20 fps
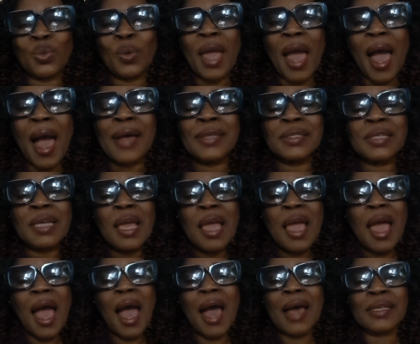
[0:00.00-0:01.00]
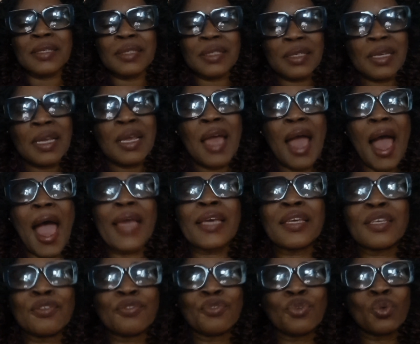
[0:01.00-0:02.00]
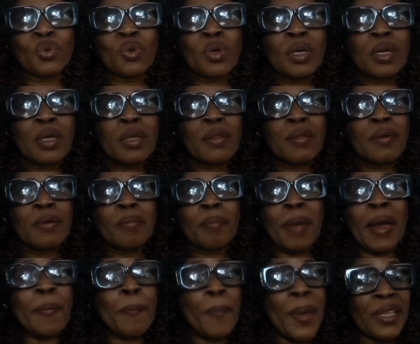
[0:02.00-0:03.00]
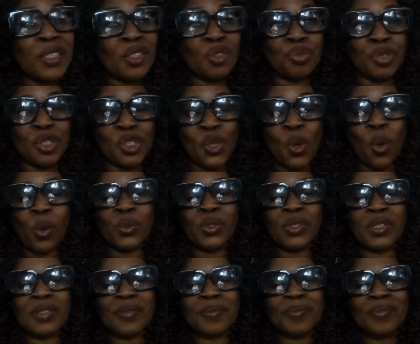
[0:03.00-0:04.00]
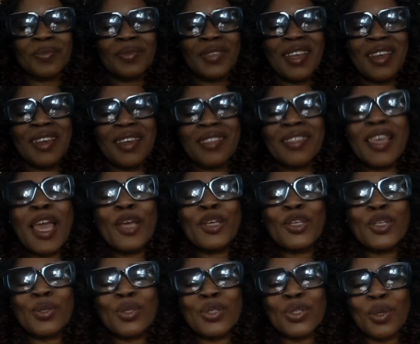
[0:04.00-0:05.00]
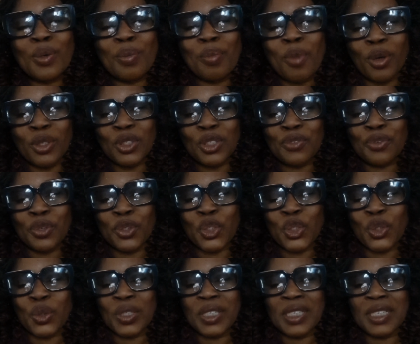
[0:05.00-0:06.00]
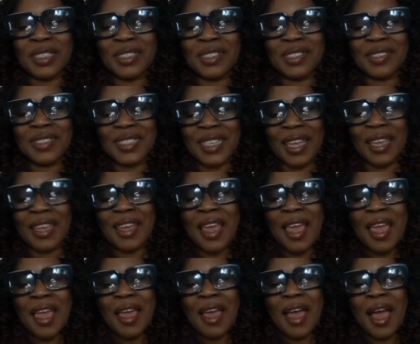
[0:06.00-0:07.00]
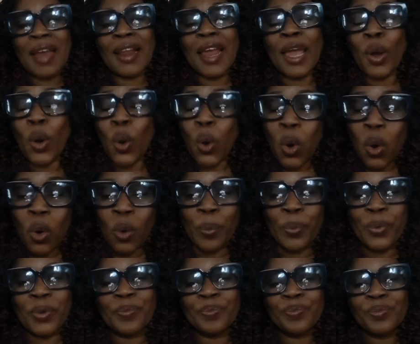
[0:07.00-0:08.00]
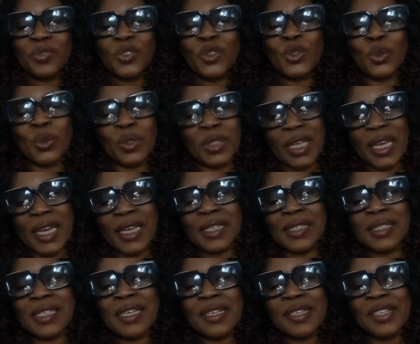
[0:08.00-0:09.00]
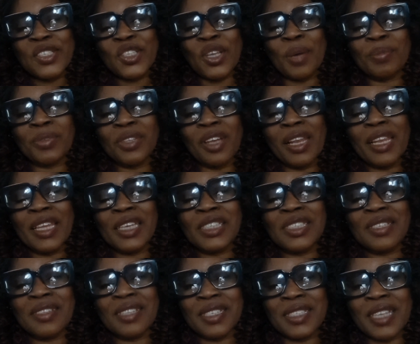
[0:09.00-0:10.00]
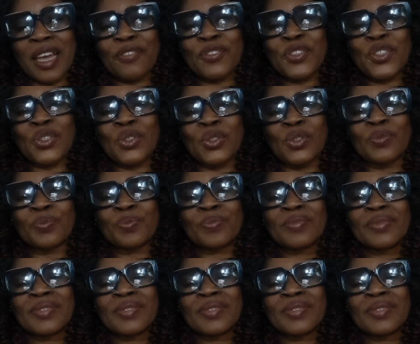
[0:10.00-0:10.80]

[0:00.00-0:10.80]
we had, and I give you my best results. Thank you so much for tuning in today, and I hope you gained some knowledge this afternoon.